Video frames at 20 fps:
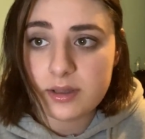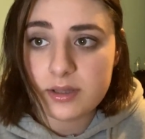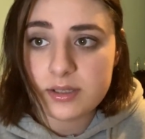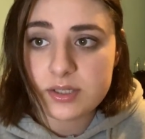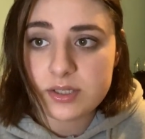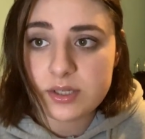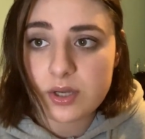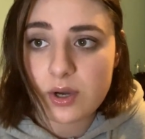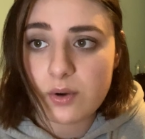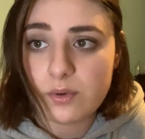
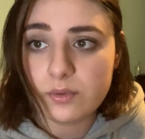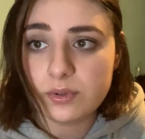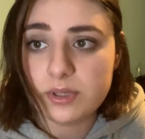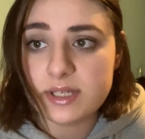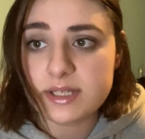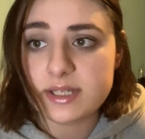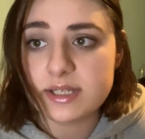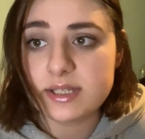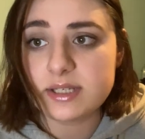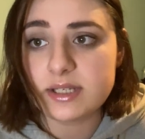So
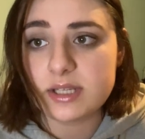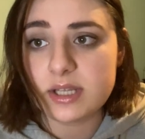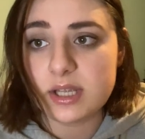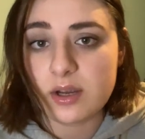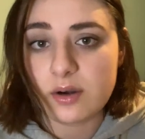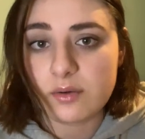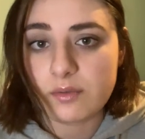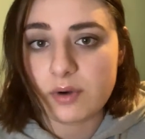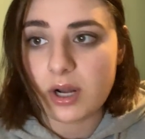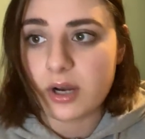this is the
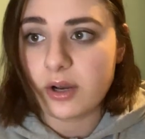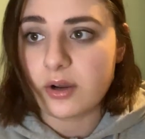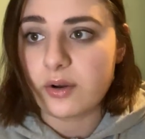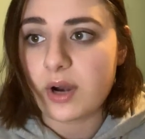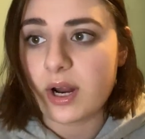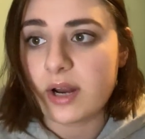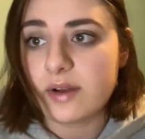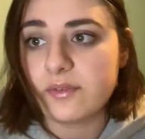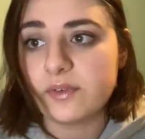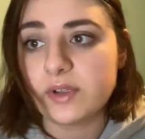erotic
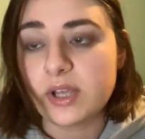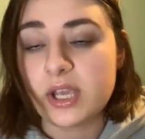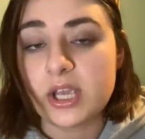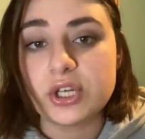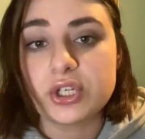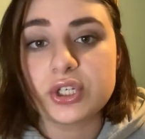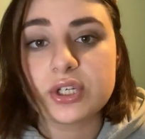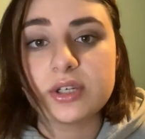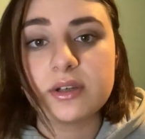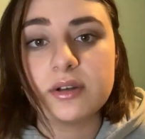
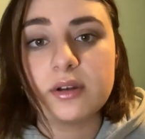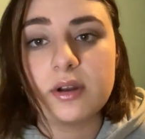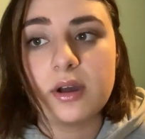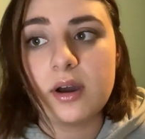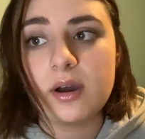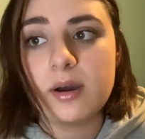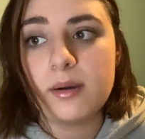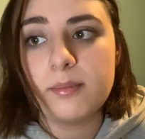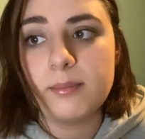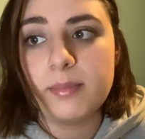gratification
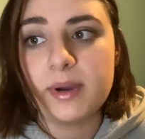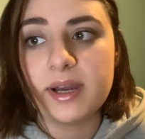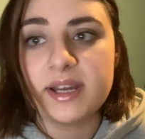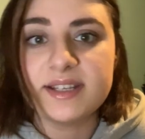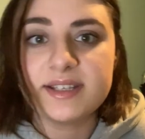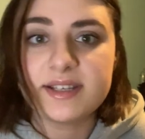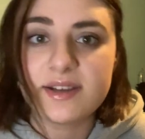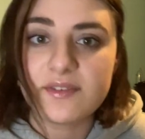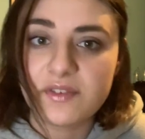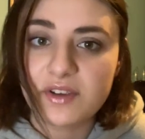by
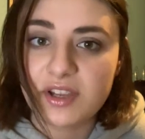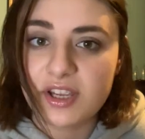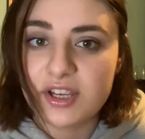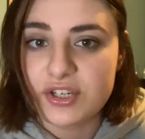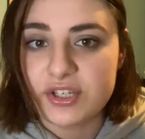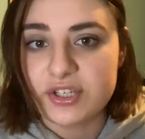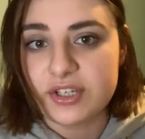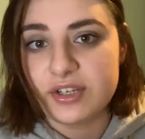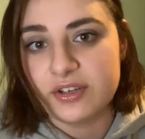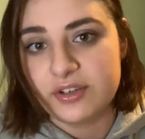
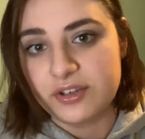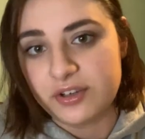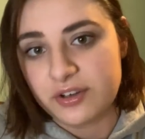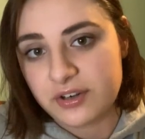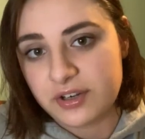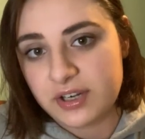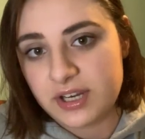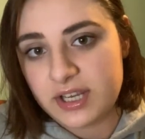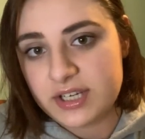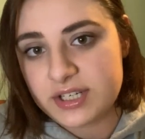defecation and
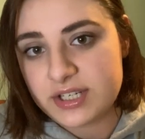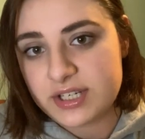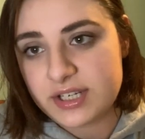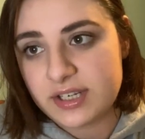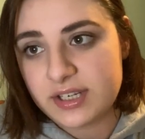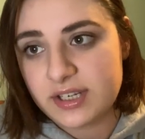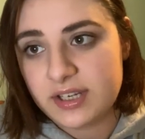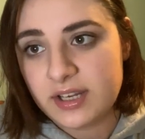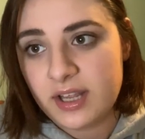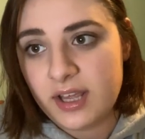
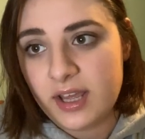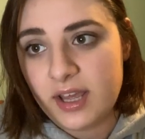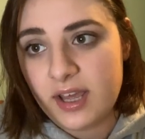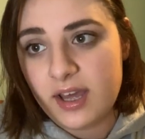urination.